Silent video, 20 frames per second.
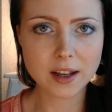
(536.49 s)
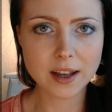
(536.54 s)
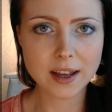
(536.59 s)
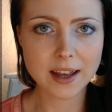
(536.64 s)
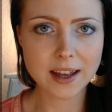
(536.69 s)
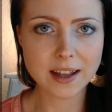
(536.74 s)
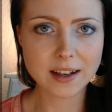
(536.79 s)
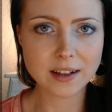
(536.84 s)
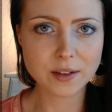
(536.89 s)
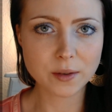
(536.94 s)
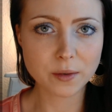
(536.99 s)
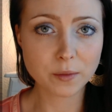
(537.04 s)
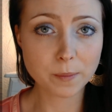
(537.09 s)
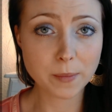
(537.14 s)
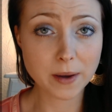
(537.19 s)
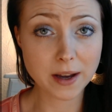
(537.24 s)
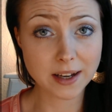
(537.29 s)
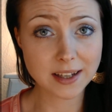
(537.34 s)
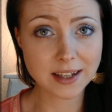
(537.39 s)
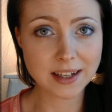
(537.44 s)
And don't
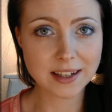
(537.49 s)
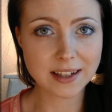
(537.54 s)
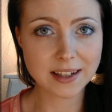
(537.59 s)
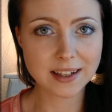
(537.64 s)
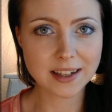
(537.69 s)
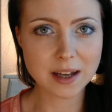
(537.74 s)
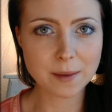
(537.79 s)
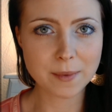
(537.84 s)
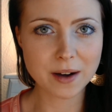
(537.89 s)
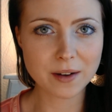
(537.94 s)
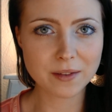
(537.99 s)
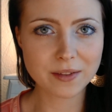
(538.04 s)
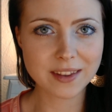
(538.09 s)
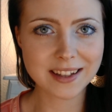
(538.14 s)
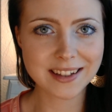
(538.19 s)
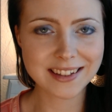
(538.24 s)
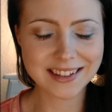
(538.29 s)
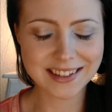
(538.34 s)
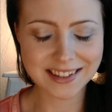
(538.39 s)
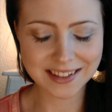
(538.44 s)
panic about
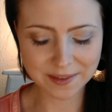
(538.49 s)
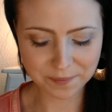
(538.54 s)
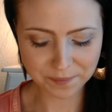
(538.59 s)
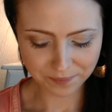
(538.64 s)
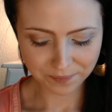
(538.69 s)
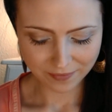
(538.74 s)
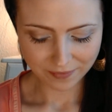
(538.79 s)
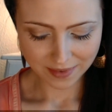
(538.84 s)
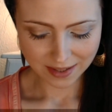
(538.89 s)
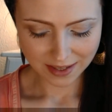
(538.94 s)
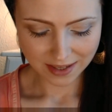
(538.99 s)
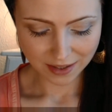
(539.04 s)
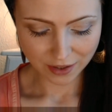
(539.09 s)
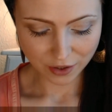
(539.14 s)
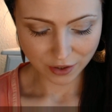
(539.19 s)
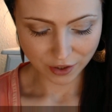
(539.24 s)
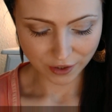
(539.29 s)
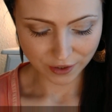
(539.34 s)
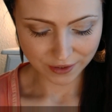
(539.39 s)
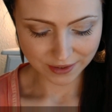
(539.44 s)
this,
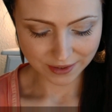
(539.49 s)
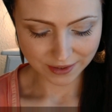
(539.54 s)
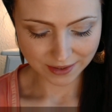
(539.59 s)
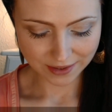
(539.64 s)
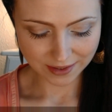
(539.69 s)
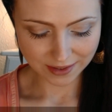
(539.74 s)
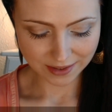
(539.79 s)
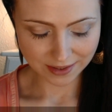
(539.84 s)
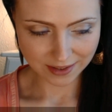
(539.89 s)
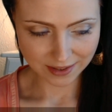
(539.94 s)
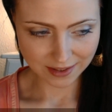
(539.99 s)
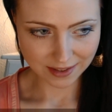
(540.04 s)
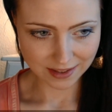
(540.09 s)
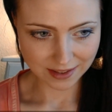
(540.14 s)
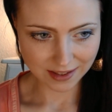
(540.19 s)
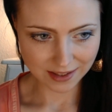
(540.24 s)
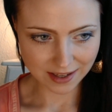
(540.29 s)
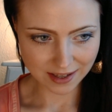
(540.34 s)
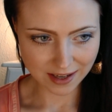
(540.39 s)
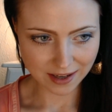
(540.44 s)
because
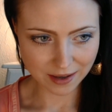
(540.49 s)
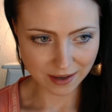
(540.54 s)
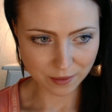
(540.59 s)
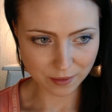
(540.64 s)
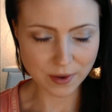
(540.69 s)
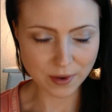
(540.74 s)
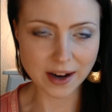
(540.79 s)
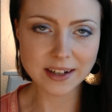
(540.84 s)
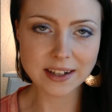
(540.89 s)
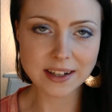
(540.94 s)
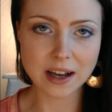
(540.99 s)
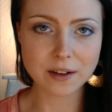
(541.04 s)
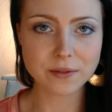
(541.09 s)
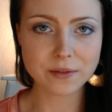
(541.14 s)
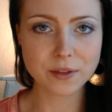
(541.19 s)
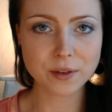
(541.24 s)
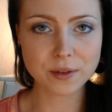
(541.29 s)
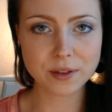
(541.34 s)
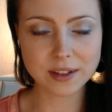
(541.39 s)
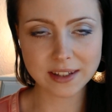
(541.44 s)
right
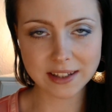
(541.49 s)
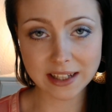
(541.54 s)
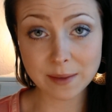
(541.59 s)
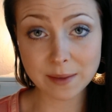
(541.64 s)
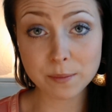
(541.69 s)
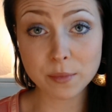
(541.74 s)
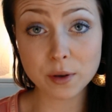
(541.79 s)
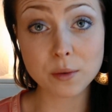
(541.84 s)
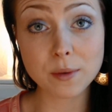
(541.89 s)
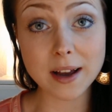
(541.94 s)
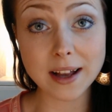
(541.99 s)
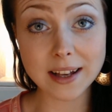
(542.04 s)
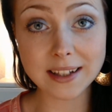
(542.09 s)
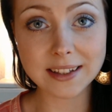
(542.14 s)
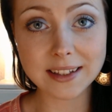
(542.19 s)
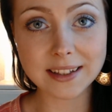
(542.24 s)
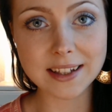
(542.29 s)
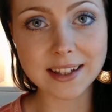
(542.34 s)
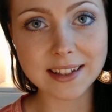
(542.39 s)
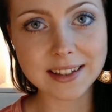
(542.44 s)
after the sleep
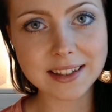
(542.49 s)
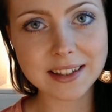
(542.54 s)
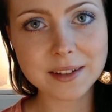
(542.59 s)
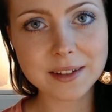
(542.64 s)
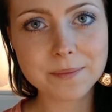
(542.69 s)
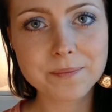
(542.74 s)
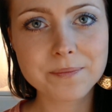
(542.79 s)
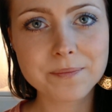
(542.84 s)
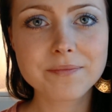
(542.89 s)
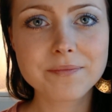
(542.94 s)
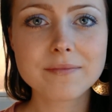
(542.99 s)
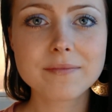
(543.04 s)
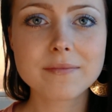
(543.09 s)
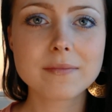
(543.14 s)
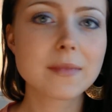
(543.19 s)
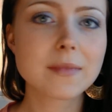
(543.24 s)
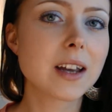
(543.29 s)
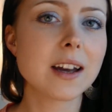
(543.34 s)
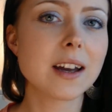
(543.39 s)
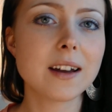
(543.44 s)
paralysis,
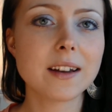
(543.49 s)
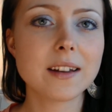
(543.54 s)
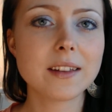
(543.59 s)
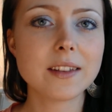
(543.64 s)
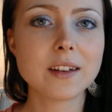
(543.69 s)
the